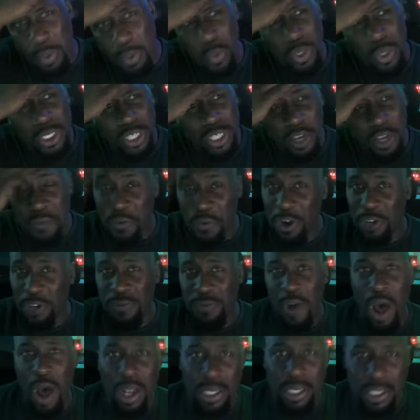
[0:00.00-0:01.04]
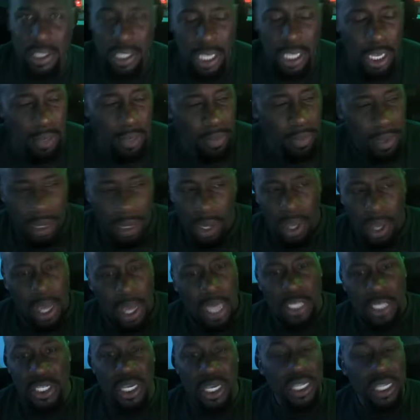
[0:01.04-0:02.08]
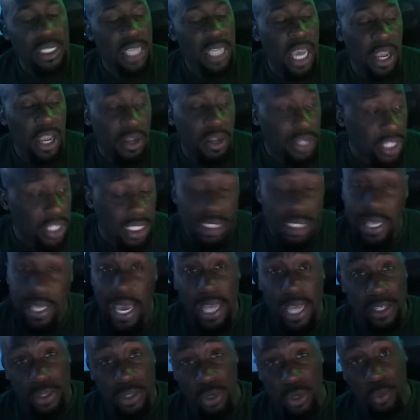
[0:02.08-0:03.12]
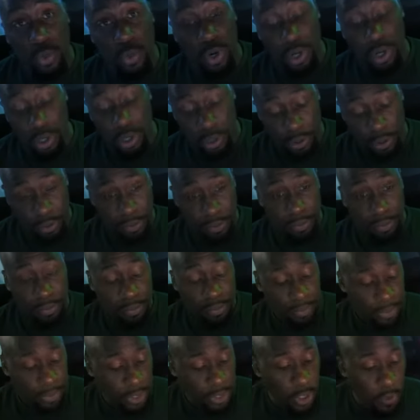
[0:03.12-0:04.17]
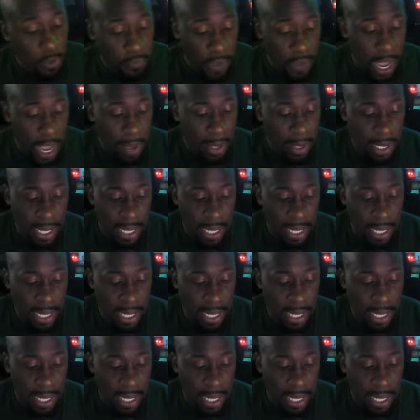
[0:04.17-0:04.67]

when she first falls asleep, she'll tell you she's dead to the world. So family,